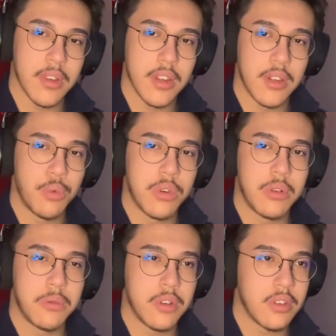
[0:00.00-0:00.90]
in a weird
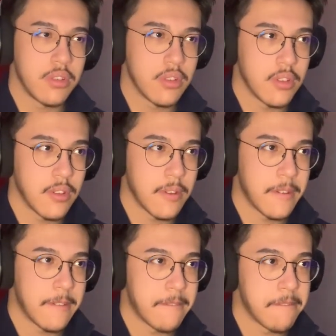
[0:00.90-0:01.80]
way.
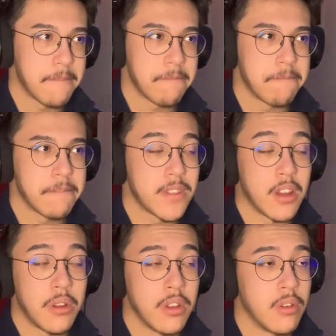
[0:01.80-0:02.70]
So I
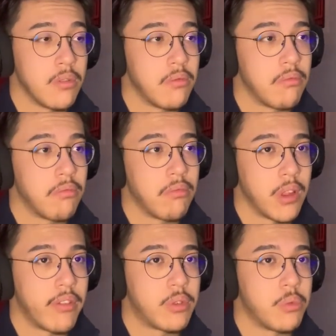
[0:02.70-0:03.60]
don't know. We'll
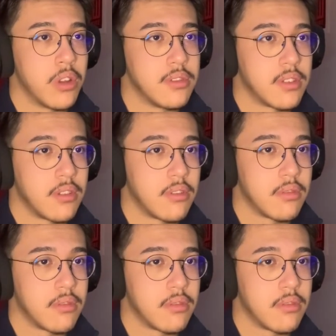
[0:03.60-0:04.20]
have to wait and see.